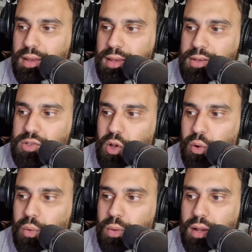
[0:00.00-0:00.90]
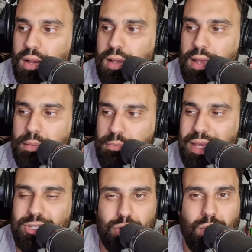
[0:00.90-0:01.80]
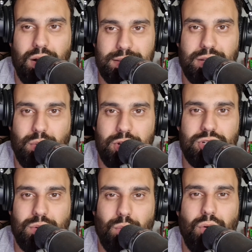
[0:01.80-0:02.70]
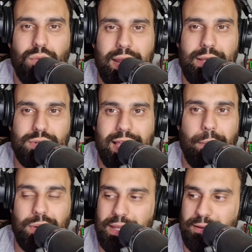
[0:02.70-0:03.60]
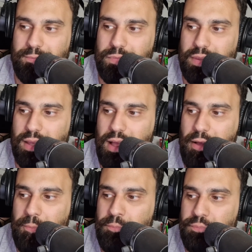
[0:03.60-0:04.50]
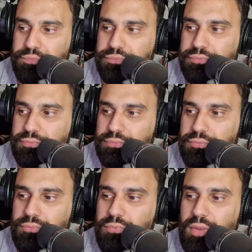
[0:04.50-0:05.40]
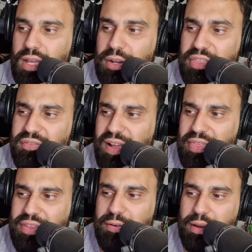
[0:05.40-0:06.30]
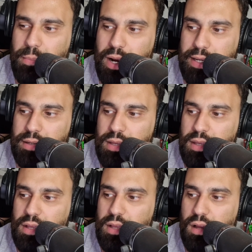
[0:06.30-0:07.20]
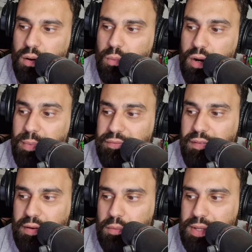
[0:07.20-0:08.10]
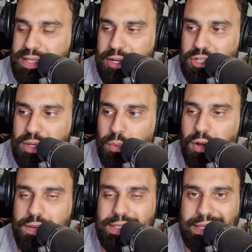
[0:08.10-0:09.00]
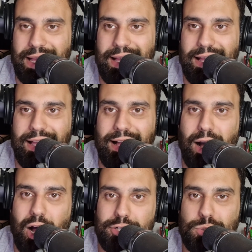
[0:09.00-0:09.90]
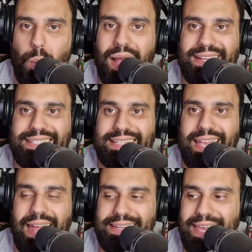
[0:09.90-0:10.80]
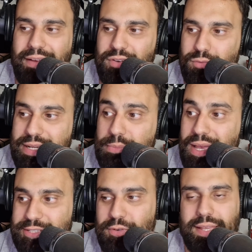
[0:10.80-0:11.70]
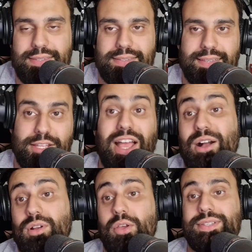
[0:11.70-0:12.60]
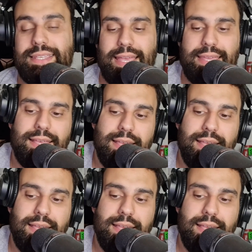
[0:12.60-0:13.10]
So it makes you ask the question, what really was happening? Another fan theory of mine, one of my favorite ones actually, was, are Dwight and Kevin really best friends? How close are they?